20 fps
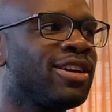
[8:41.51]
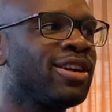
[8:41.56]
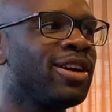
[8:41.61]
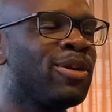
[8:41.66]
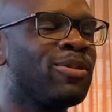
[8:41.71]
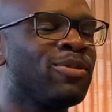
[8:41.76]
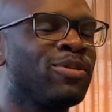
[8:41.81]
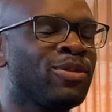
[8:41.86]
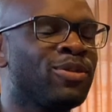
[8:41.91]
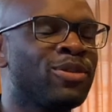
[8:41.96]

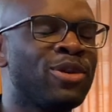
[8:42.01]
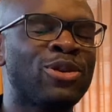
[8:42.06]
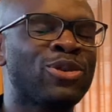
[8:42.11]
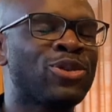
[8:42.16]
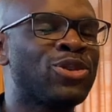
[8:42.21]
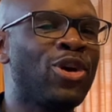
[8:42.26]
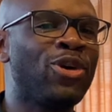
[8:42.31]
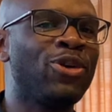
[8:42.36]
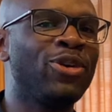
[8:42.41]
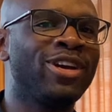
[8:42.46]
I'm
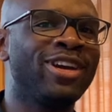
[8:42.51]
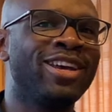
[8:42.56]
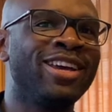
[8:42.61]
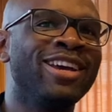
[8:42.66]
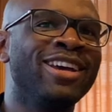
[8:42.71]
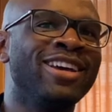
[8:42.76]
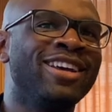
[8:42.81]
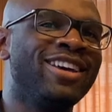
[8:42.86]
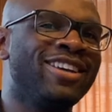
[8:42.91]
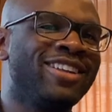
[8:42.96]
sorry
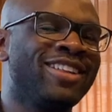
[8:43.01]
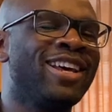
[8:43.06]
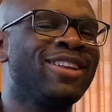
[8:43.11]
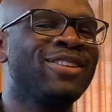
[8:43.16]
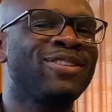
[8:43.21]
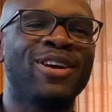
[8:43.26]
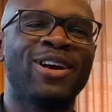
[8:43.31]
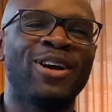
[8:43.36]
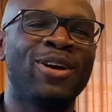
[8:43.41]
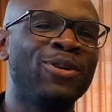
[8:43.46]

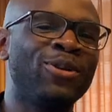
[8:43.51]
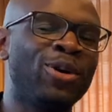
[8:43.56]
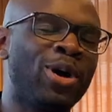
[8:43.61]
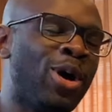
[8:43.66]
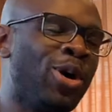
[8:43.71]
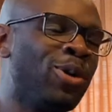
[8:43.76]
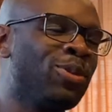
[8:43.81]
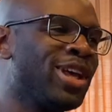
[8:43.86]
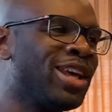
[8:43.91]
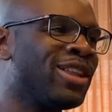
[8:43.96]
that I
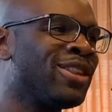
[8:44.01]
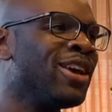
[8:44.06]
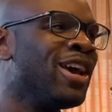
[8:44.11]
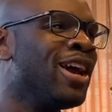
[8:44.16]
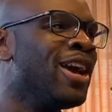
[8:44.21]
hope that